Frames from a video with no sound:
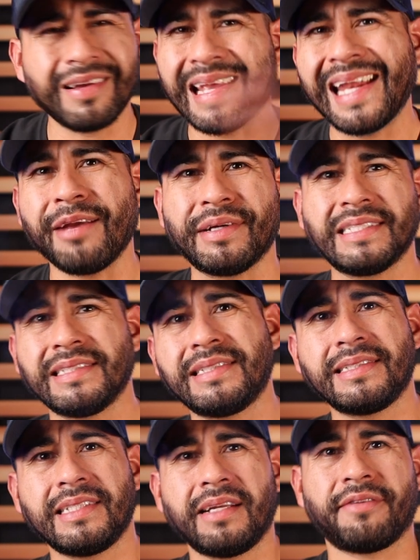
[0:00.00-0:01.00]
anyways,
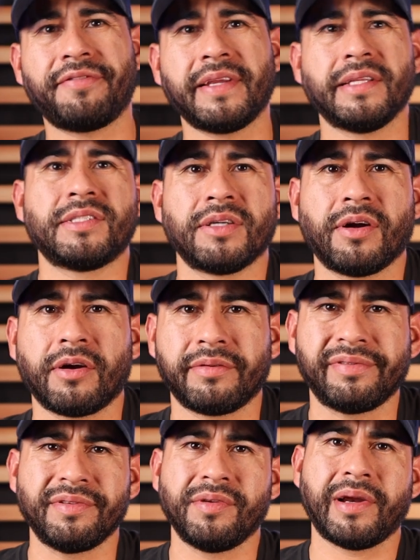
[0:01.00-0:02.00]
this isn't a freaking cigar
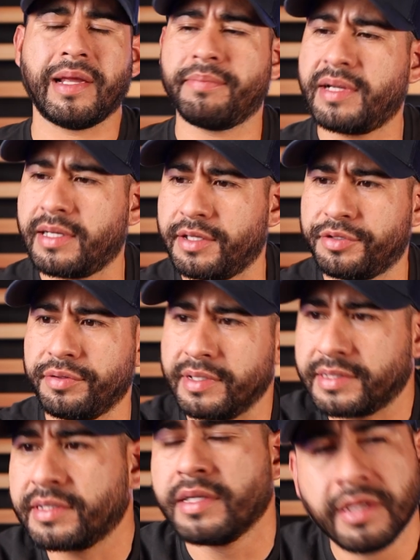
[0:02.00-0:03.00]
overview, right? I'm not gonna do
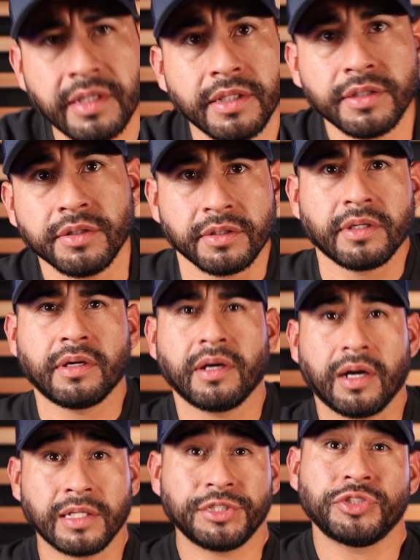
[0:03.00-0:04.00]
this.
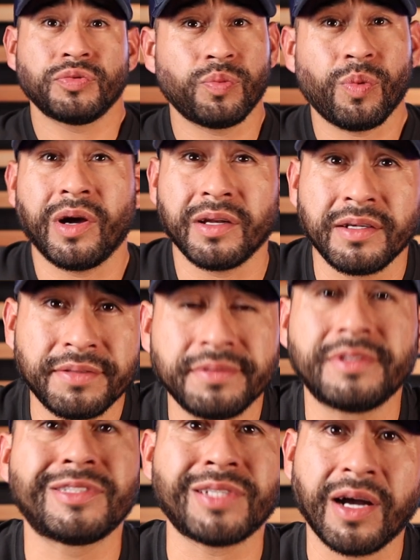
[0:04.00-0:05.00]
I just wanna
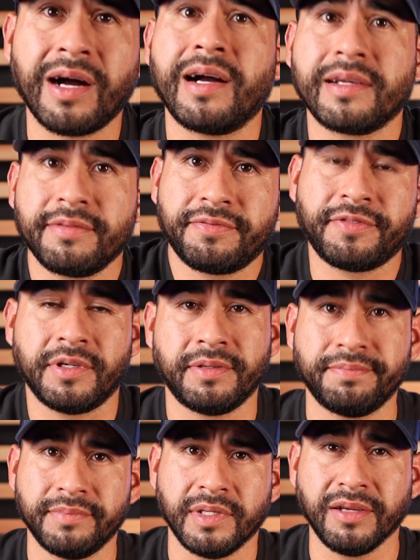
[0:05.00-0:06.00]
talk for
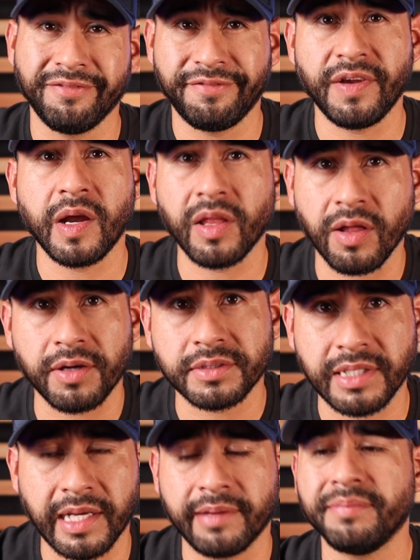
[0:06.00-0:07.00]
a very
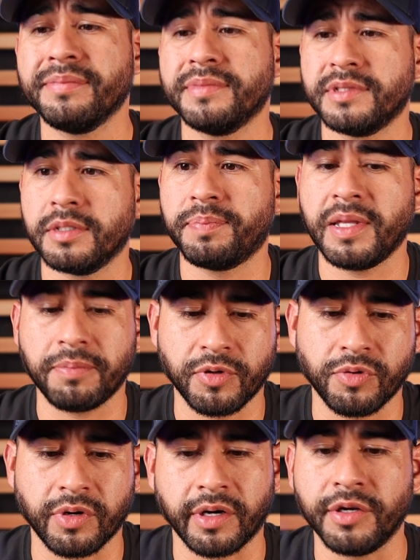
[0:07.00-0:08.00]
long time to
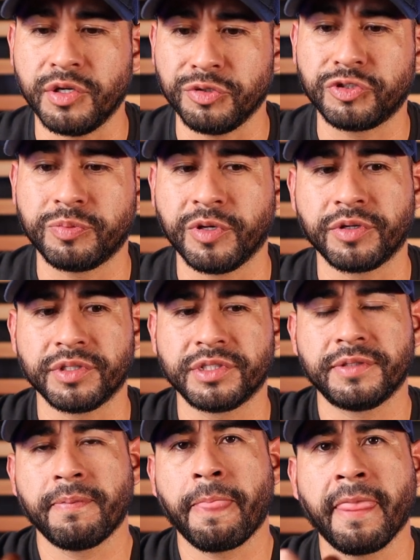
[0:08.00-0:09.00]
people who are new
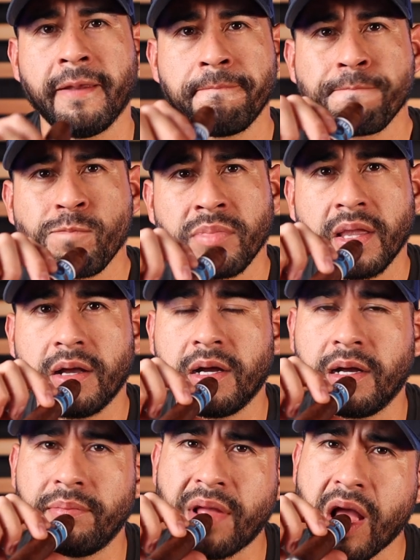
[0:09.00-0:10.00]
smokers.
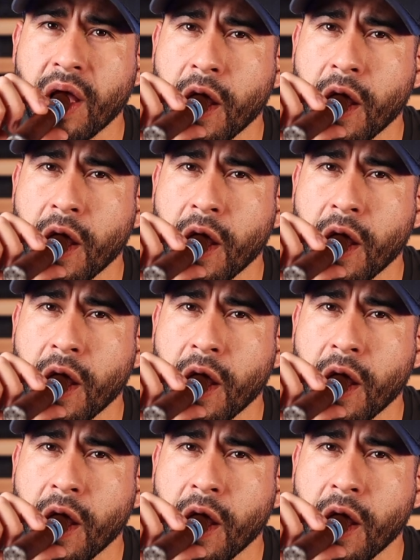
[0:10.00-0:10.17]
So